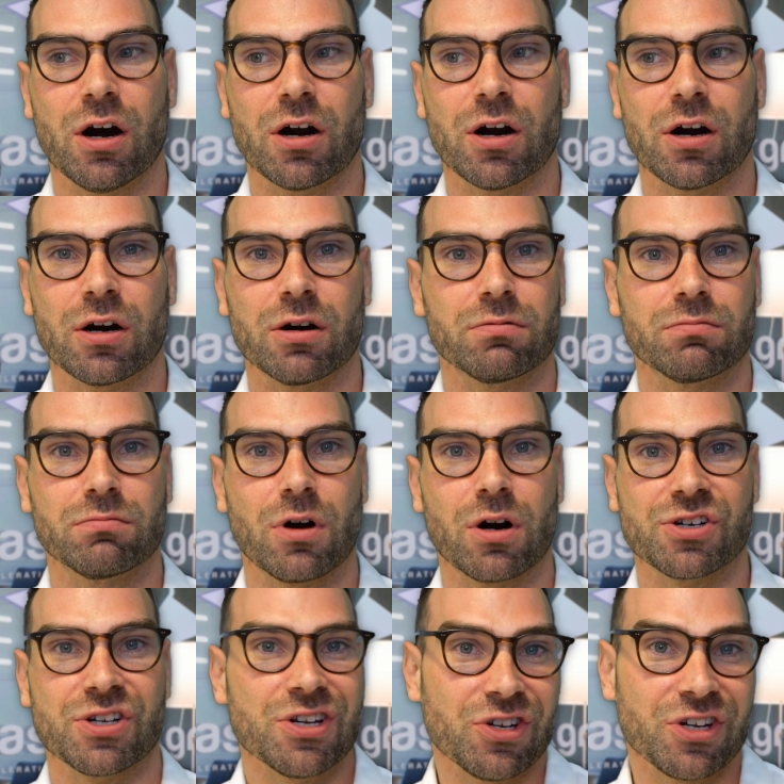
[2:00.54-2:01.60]
are
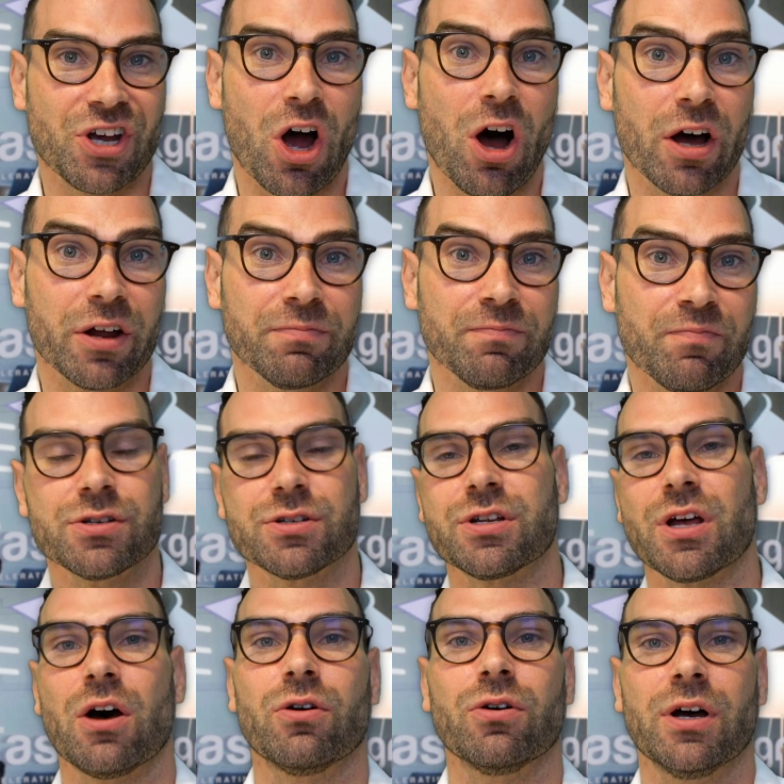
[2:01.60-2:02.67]
are essentially gone.
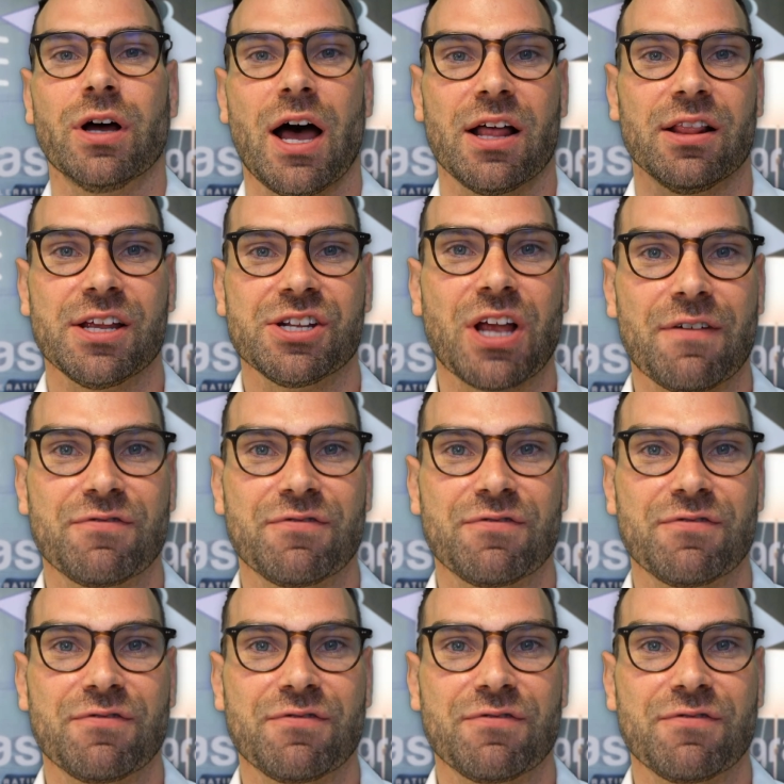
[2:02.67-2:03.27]
So uh, let's